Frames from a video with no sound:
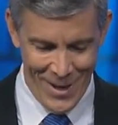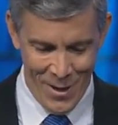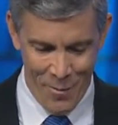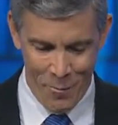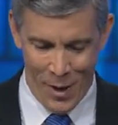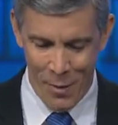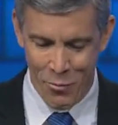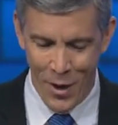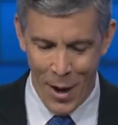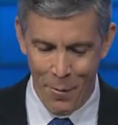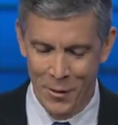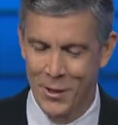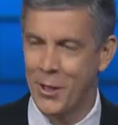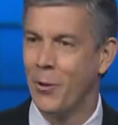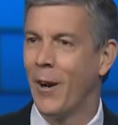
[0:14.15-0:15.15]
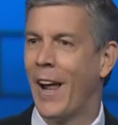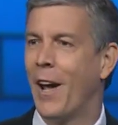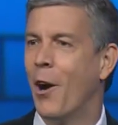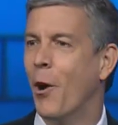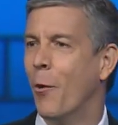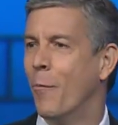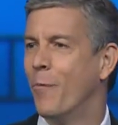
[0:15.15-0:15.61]
But I promise you, and I
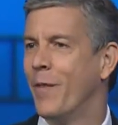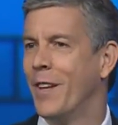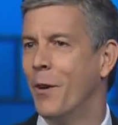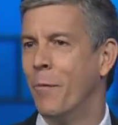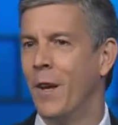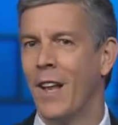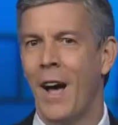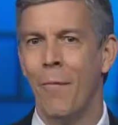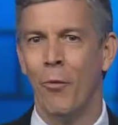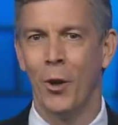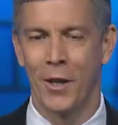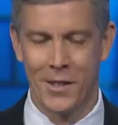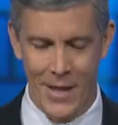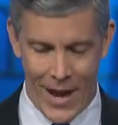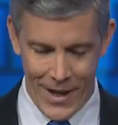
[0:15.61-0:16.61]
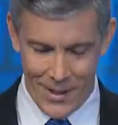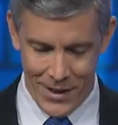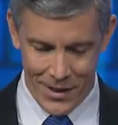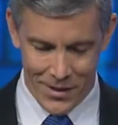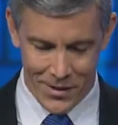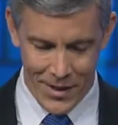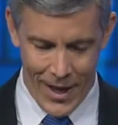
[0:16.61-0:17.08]
hope, it'll be a lot more exciting
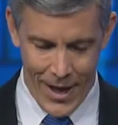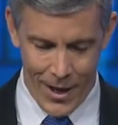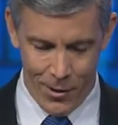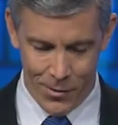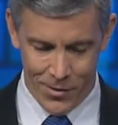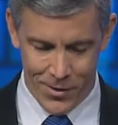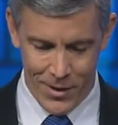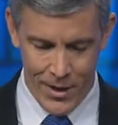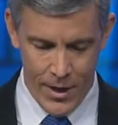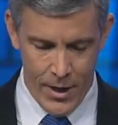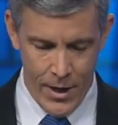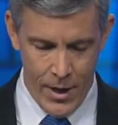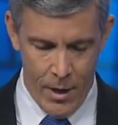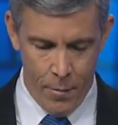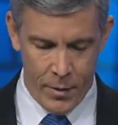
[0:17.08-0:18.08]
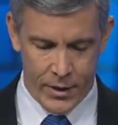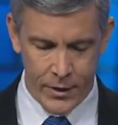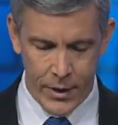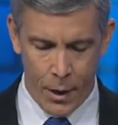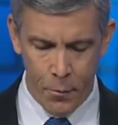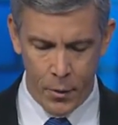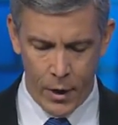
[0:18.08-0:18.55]
than it sounds, because
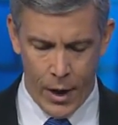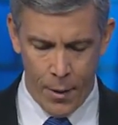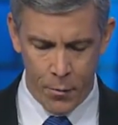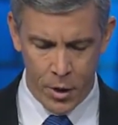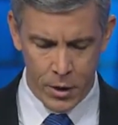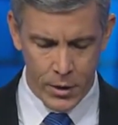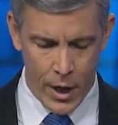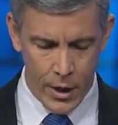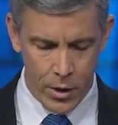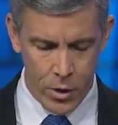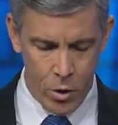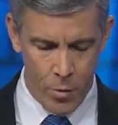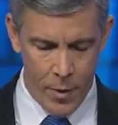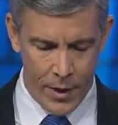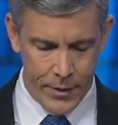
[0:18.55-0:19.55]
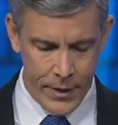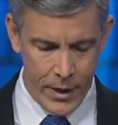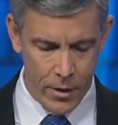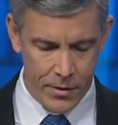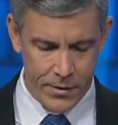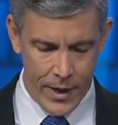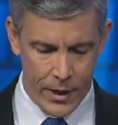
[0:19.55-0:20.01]
I'm going to talk to you about the
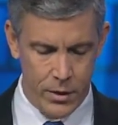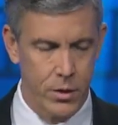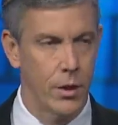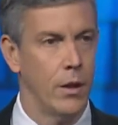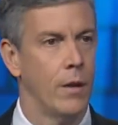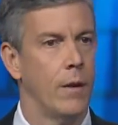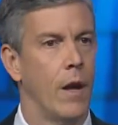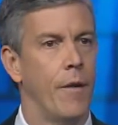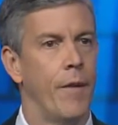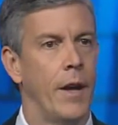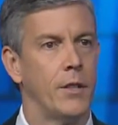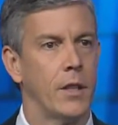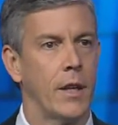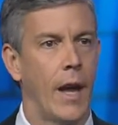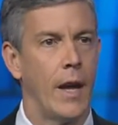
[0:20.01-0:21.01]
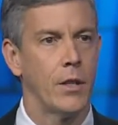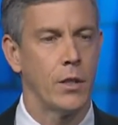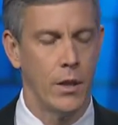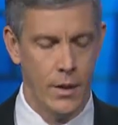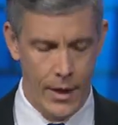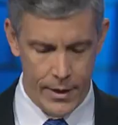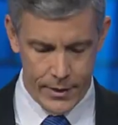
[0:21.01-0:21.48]
intersection of
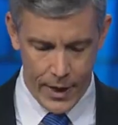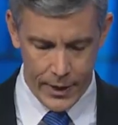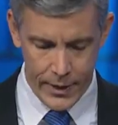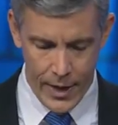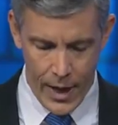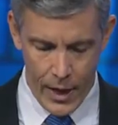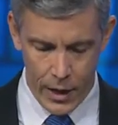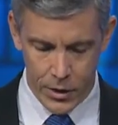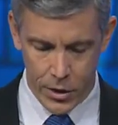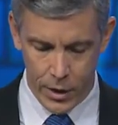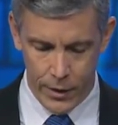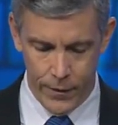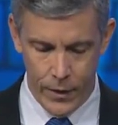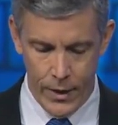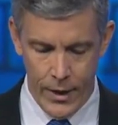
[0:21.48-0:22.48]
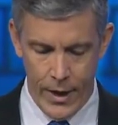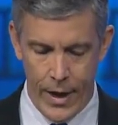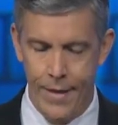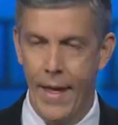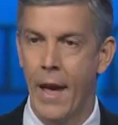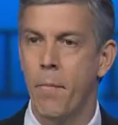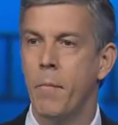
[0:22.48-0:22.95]
education and technology,
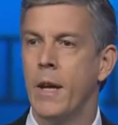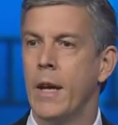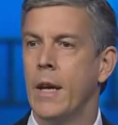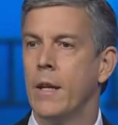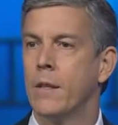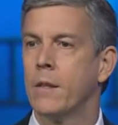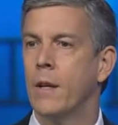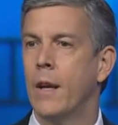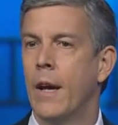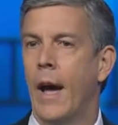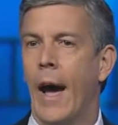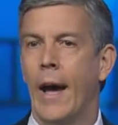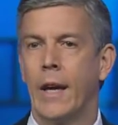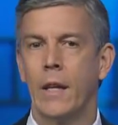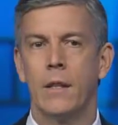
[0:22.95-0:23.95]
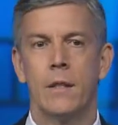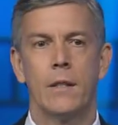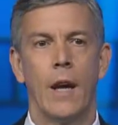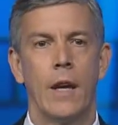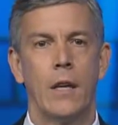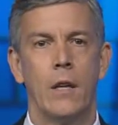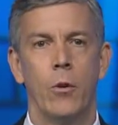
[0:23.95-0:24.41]
and that means I get to
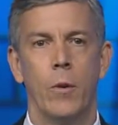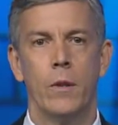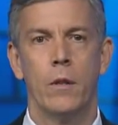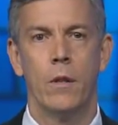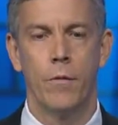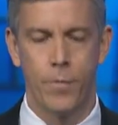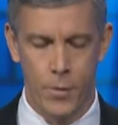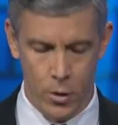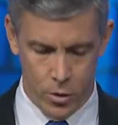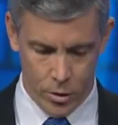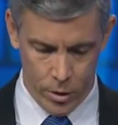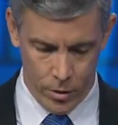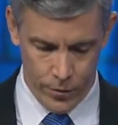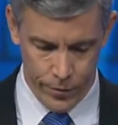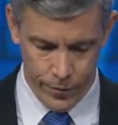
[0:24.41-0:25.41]
take you into the future.